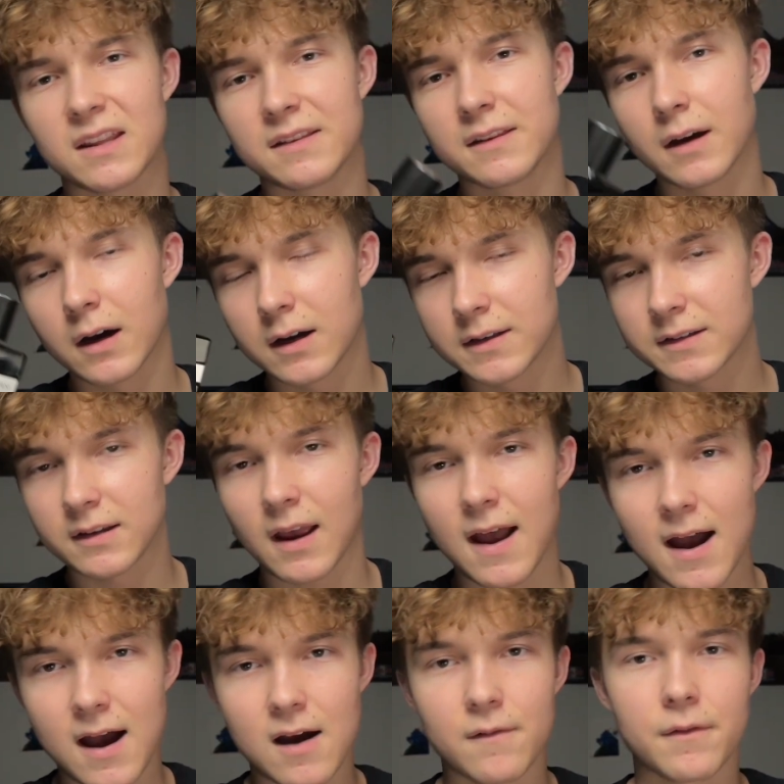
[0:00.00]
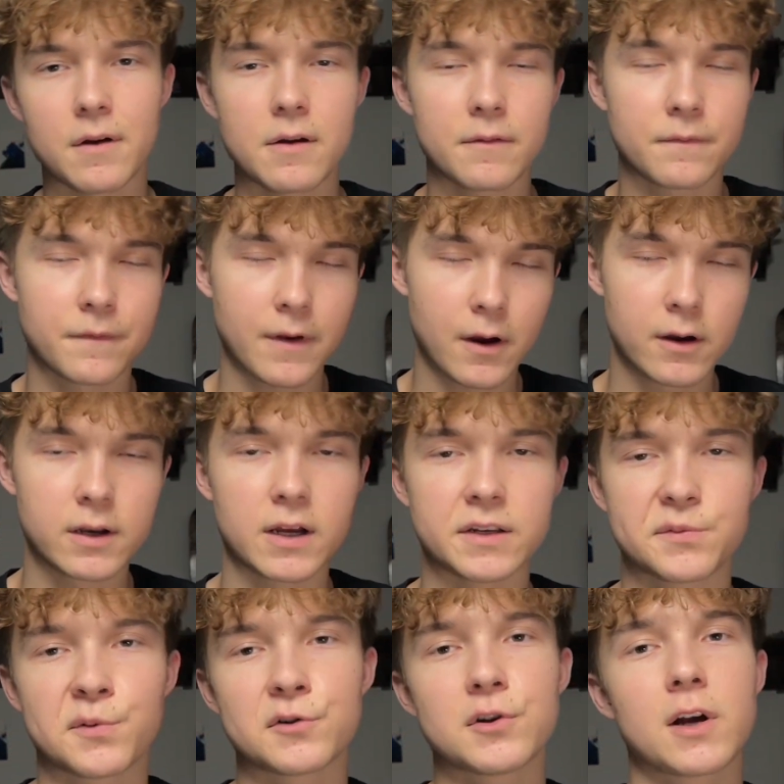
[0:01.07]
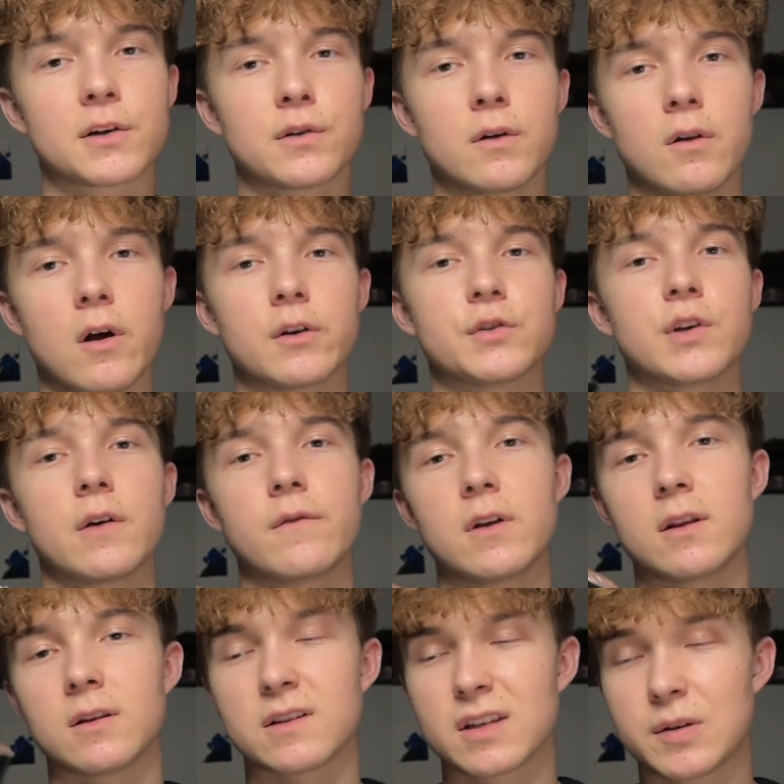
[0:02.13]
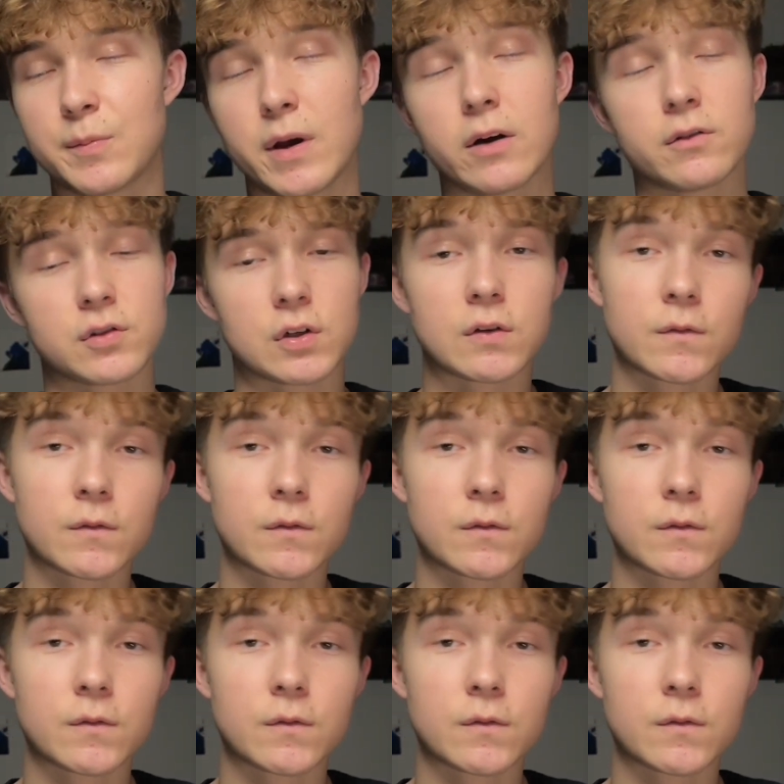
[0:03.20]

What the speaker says: It does have very nice projection and longevity, and the smell is just